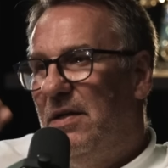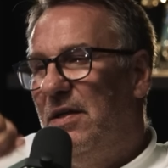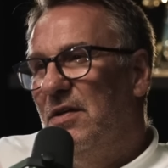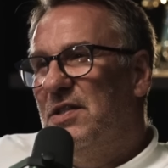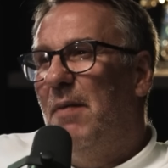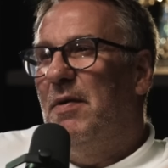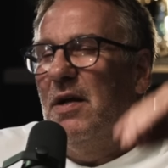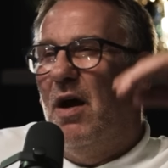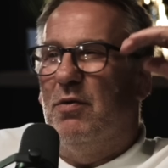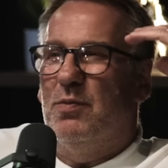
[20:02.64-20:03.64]
You know, some of
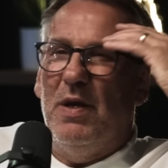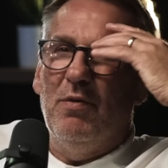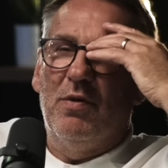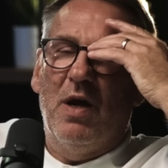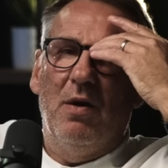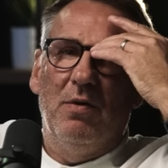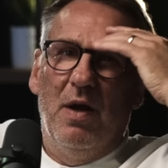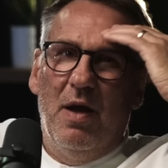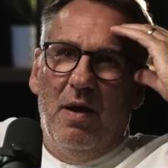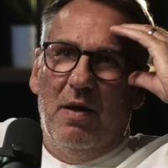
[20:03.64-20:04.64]
the goals, people go,
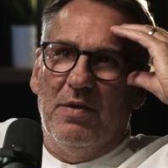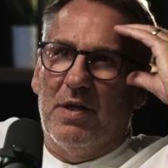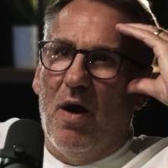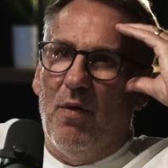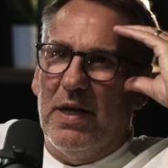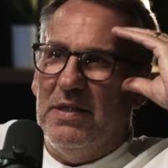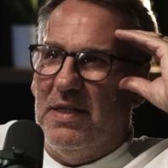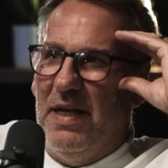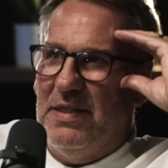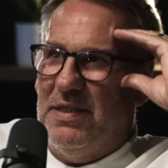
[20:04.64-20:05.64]
the goal
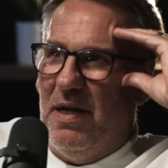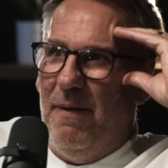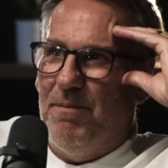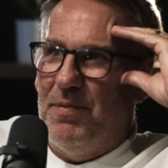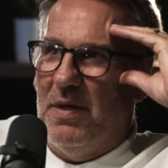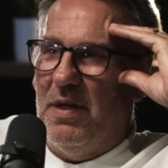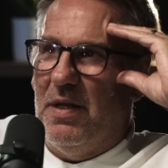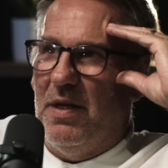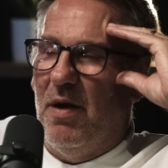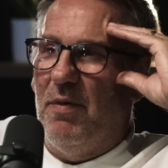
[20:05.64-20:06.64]
against Leicester,
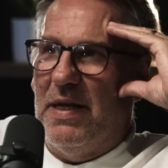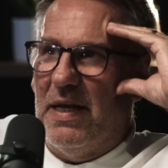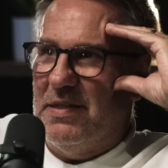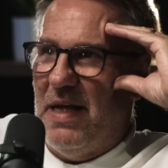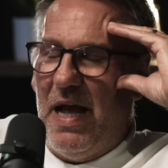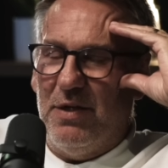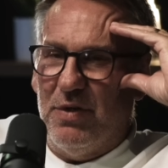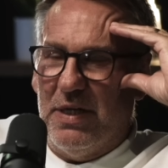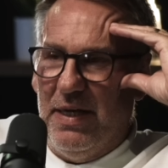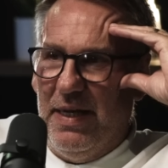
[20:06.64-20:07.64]
you know, when he gets the hat
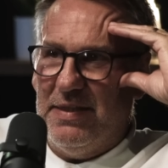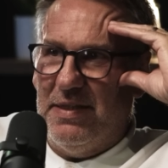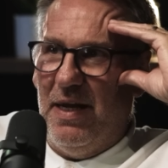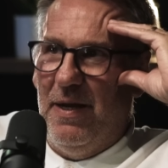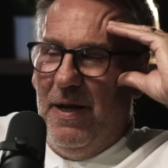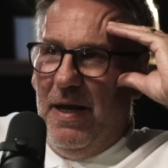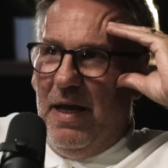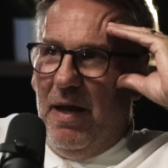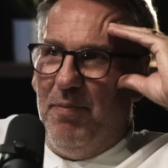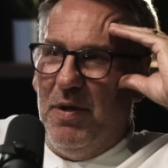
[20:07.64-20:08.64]
trick at Leicester,
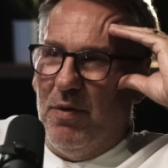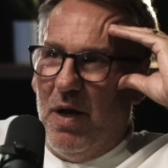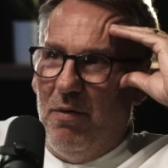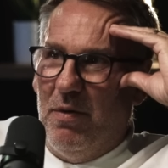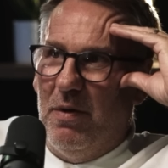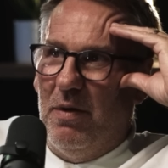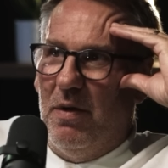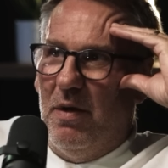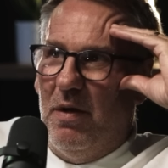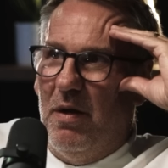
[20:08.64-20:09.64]
and people go,
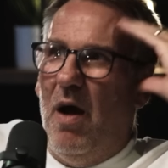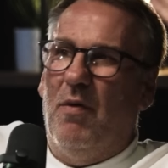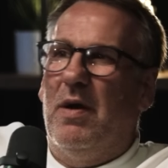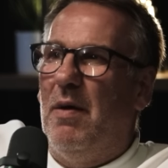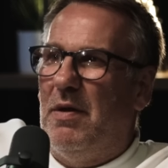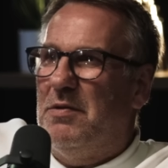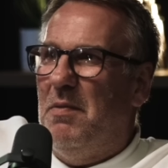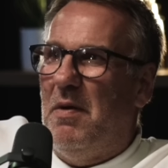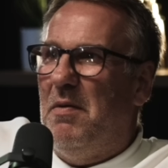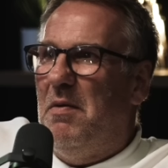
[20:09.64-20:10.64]
oh, yeah, that was
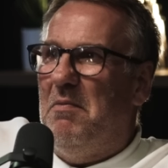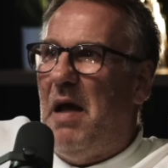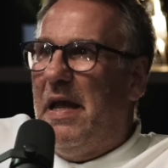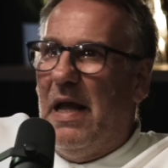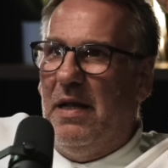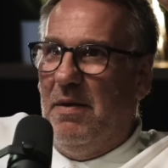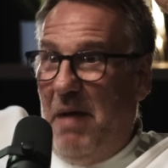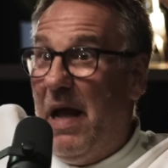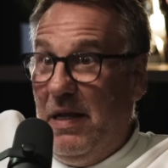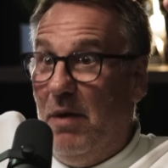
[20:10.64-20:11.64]
Matty Elliott.
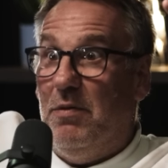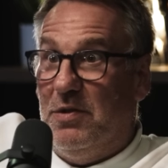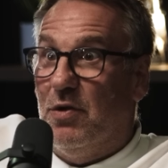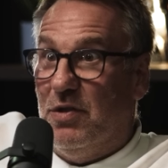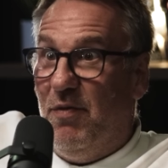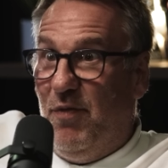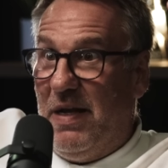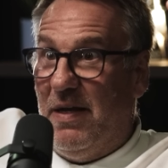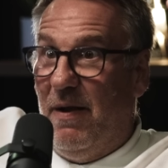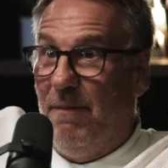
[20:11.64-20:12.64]
Matty Elliott was a good
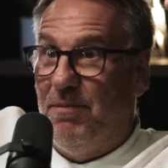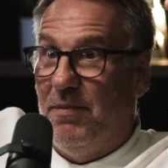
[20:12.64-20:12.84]
defender,